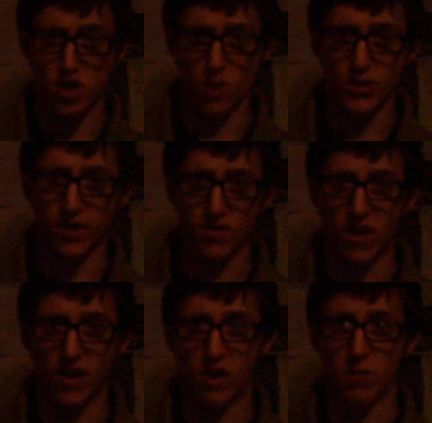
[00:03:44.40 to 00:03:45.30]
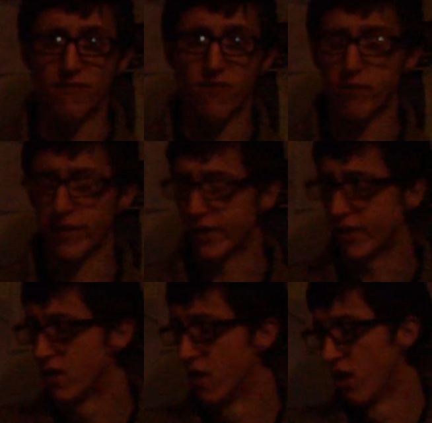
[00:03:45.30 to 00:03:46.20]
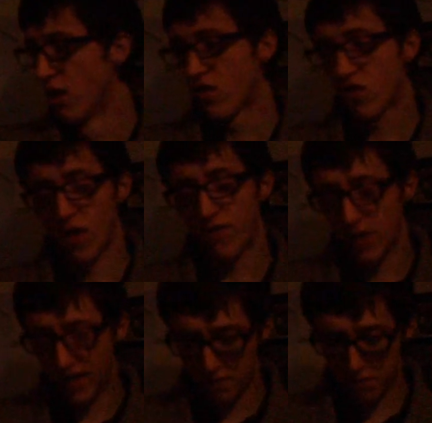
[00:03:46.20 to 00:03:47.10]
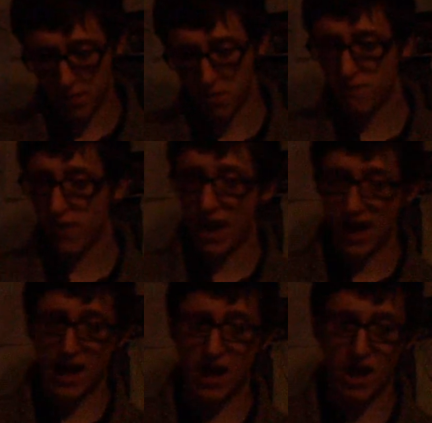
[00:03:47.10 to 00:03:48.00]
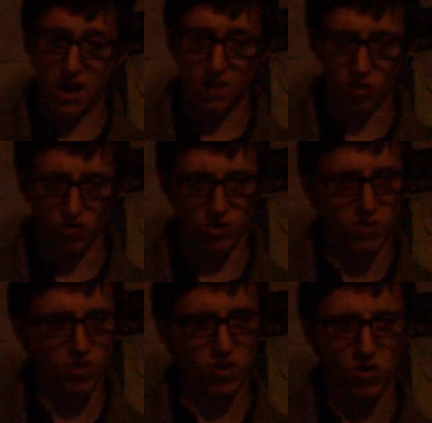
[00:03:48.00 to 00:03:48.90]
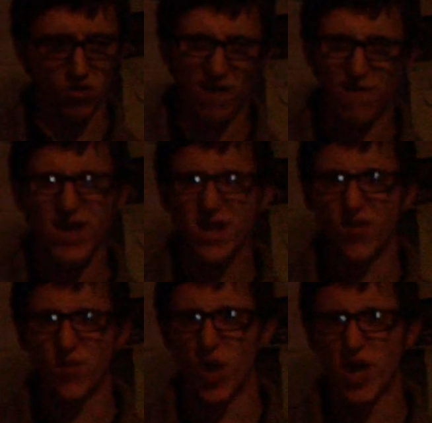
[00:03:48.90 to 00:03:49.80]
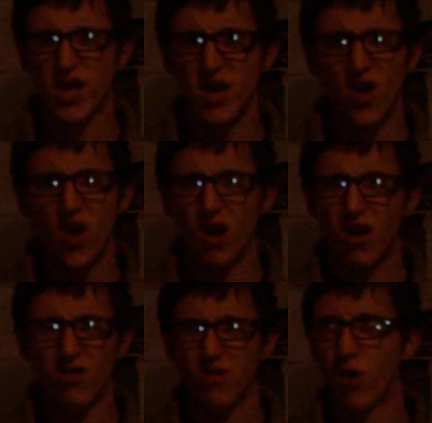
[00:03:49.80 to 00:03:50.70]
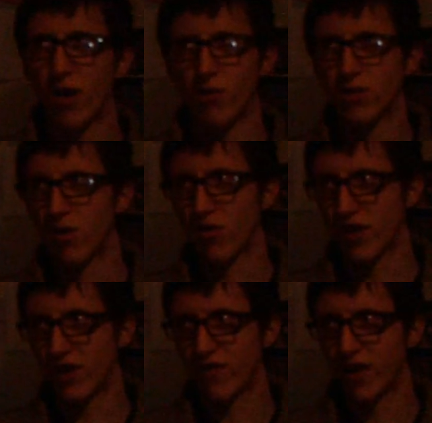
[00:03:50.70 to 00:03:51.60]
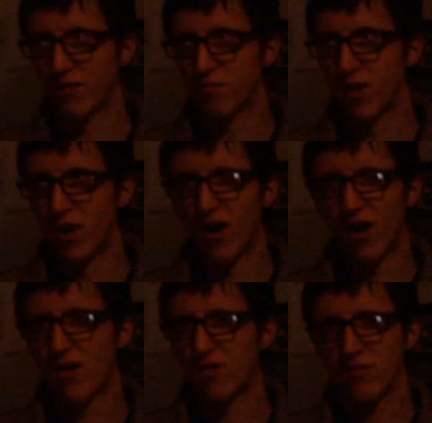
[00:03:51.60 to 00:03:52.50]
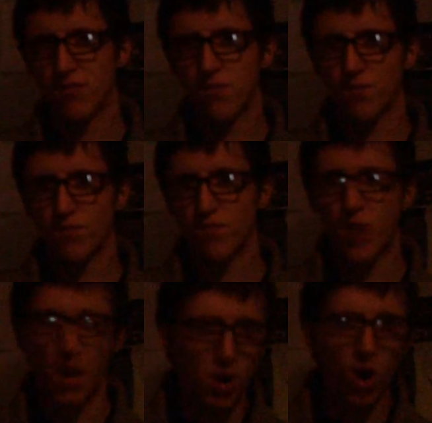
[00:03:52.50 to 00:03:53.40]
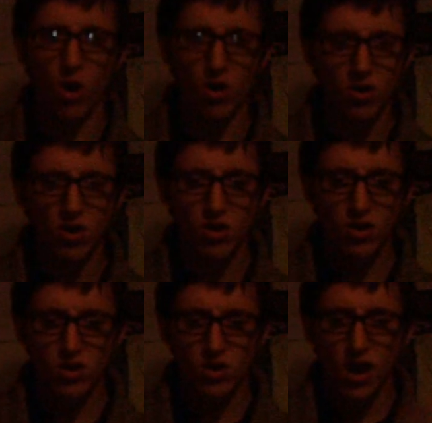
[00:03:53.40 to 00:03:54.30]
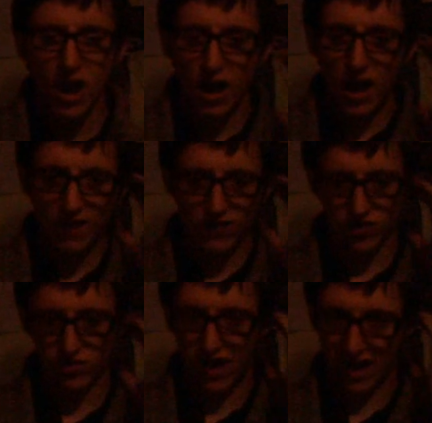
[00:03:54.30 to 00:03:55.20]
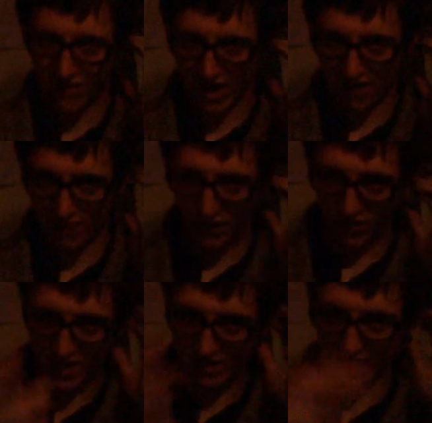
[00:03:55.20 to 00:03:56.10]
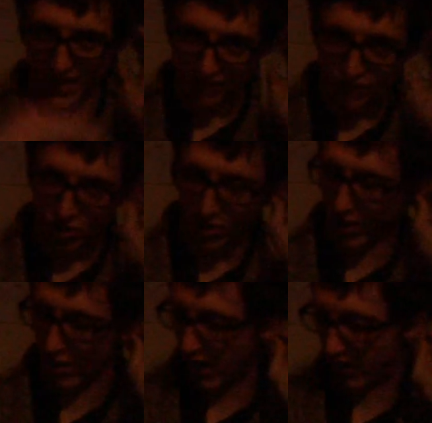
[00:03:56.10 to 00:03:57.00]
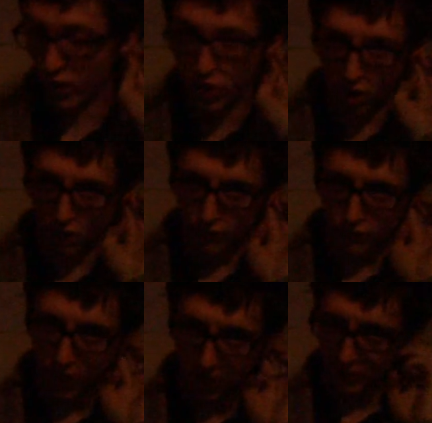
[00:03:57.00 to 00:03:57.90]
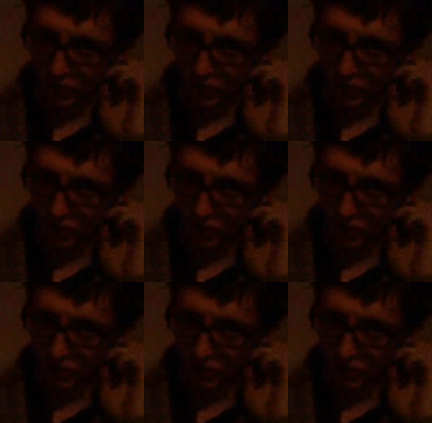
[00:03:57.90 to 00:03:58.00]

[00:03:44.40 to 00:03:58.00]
a showcase thing and I'm performing in it. So if you live in Plymouth, I'm not sure how much it costs. I think it's free. I can't see why it would cost anything, but come along, have a laugh. If you're 18, have a drink. If you're not, don't have a